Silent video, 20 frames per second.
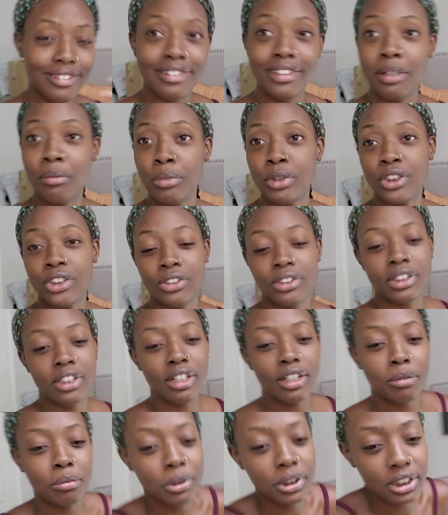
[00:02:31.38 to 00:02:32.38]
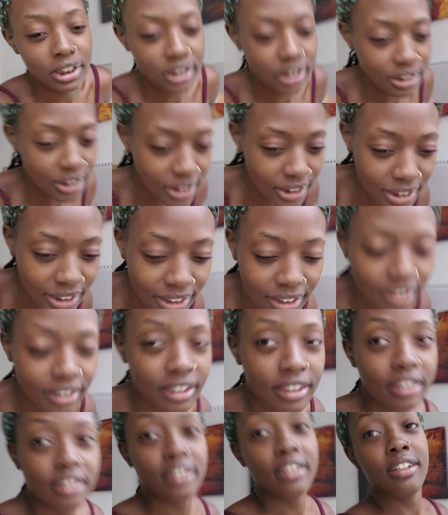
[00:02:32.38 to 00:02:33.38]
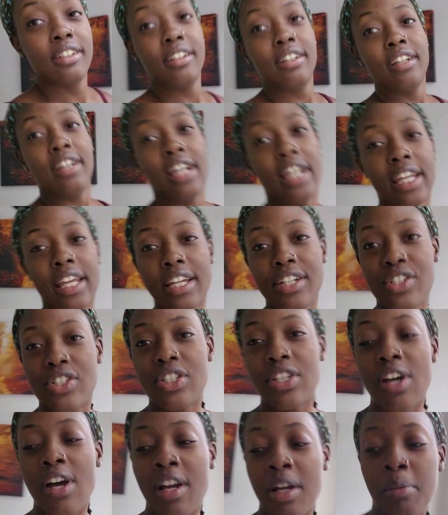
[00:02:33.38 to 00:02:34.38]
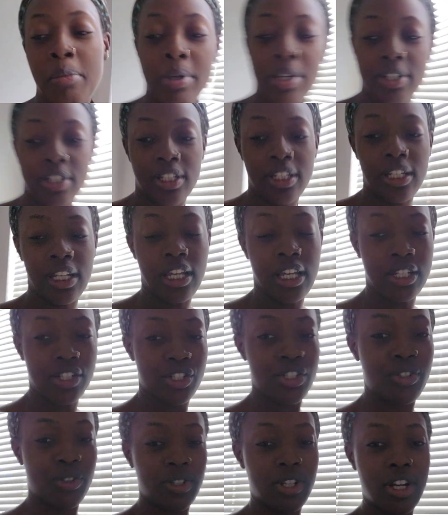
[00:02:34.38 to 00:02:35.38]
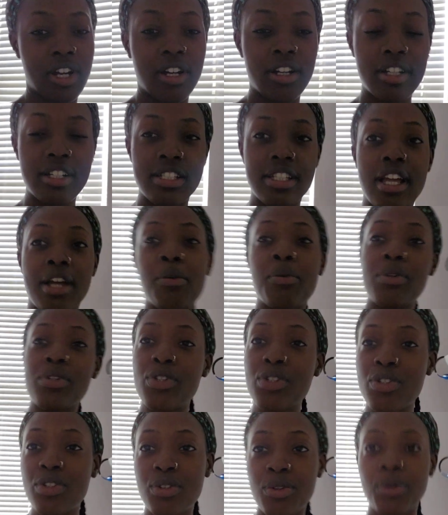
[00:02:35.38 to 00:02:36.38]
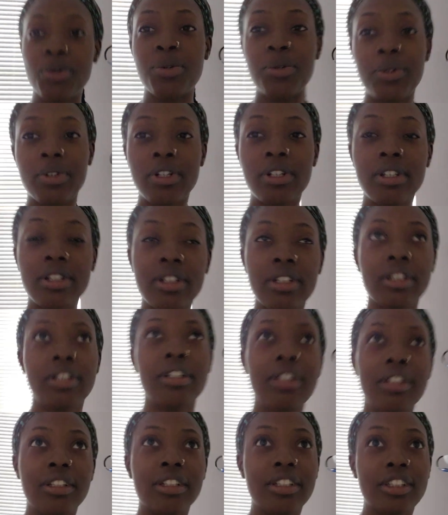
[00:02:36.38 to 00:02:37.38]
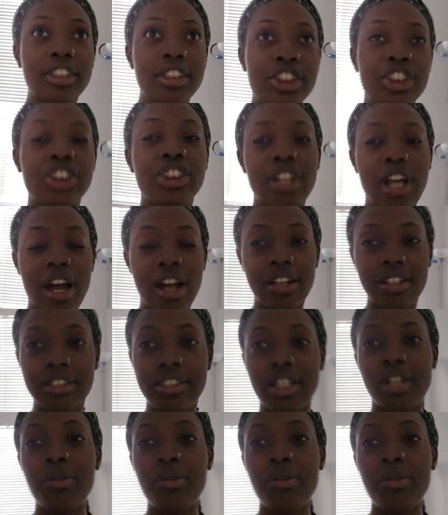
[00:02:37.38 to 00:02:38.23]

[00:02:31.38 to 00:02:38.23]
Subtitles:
let me show y'all because I can't just talk about it. I gotta show y'all because I was so shocked.